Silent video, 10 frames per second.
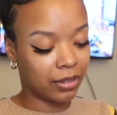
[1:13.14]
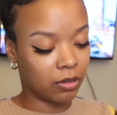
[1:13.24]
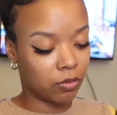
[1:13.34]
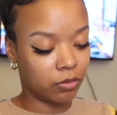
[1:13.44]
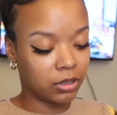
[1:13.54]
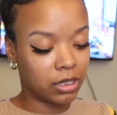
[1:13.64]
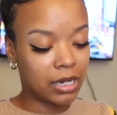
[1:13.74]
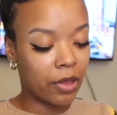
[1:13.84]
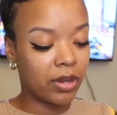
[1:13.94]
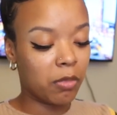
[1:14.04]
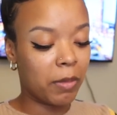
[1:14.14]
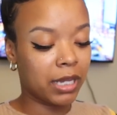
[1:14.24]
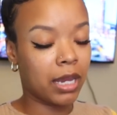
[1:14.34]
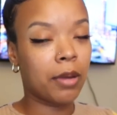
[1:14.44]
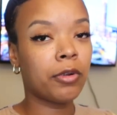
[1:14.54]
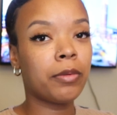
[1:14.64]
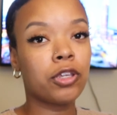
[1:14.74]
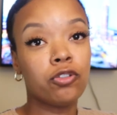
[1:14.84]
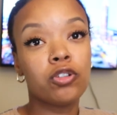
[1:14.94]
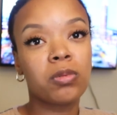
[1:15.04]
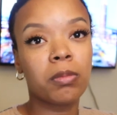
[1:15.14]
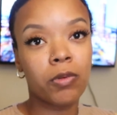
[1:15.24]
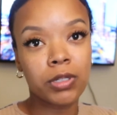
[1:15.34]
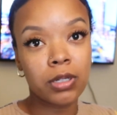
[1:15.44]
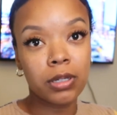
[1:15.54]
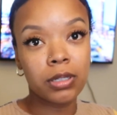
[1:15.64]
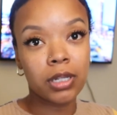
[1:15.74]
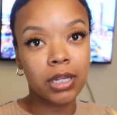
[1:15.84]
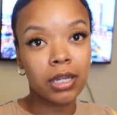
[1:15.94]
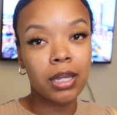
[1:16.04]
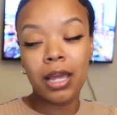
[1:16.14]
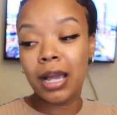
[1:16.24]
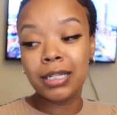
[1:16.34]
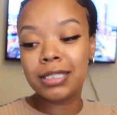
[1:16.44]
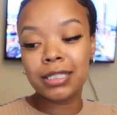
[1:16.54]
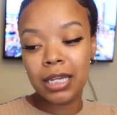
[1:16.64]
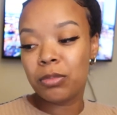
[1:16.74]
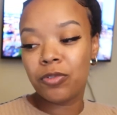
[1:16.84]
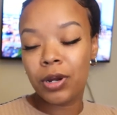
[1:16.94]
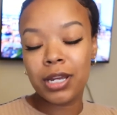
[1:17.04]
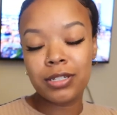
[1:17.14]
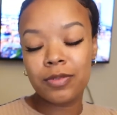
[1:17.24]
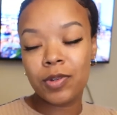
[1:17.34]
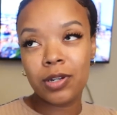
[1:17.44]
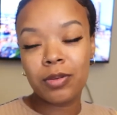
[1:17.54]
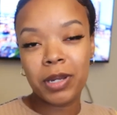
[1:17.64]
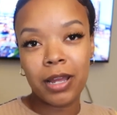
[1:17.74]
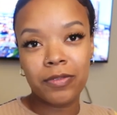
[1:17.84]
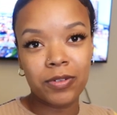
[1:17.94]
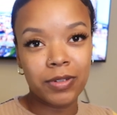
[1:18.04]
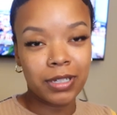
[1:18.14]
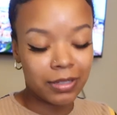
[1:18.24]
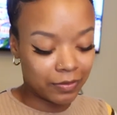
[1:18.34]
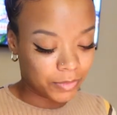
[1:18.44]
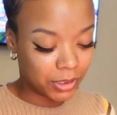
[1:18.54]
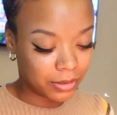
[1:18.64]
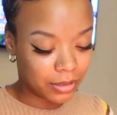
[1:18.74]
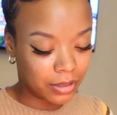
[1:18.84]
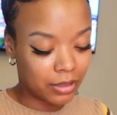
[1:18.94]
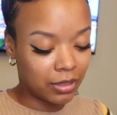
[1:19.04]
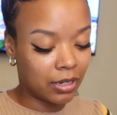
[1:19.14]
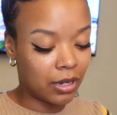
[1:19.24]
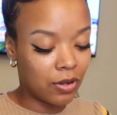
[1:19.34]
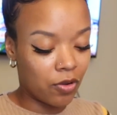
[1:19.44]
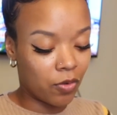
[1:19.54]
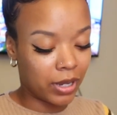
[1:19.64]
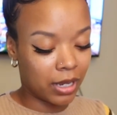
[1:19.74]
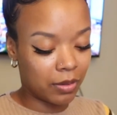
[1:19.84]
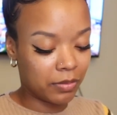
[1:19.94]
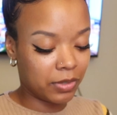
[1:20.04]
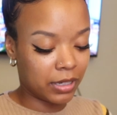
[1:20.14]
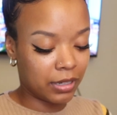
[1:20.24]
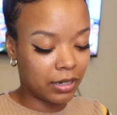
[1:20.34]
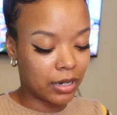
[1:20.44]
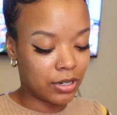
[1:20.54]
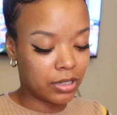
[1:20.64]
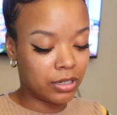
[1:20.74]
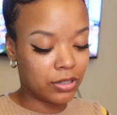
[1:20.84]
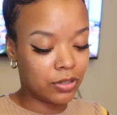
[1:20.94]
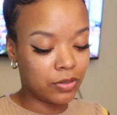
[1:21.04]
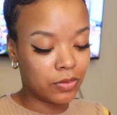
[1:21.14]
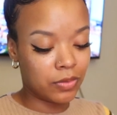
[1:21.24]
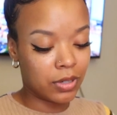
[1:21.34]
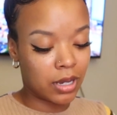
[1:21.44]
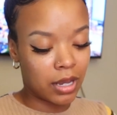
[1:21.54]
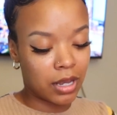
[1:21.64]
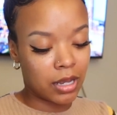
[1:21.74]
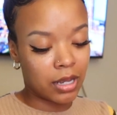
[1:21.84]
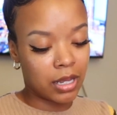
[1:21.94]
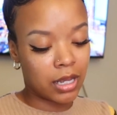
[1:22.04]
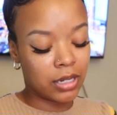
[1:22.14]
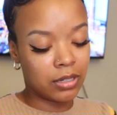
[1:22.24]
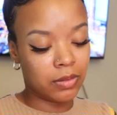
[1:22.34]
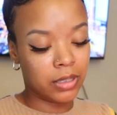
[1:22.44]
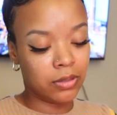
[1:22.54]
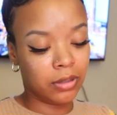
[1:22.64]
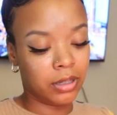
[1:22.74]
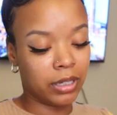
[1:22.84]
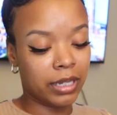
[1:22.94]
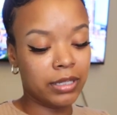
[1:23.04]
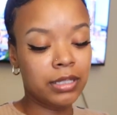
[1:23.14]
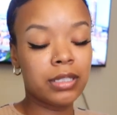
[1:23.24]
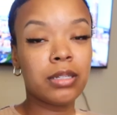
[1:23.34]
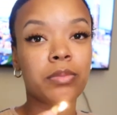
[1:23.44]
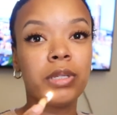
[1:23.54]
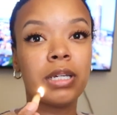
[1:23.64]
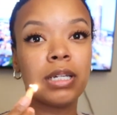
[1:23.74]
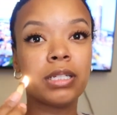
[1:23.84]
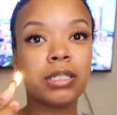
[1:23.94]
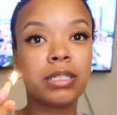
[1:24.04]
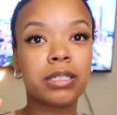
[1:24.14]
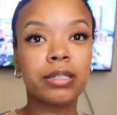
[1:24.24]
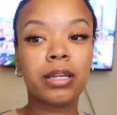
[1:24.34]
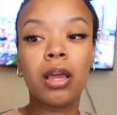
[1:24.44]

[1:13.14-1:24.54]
you know, see, now that I'm on my camera, YouTube remote is on. Like I didn't say before I got into the video on my iPhone, like annoying, but I just need to do a little cleanse because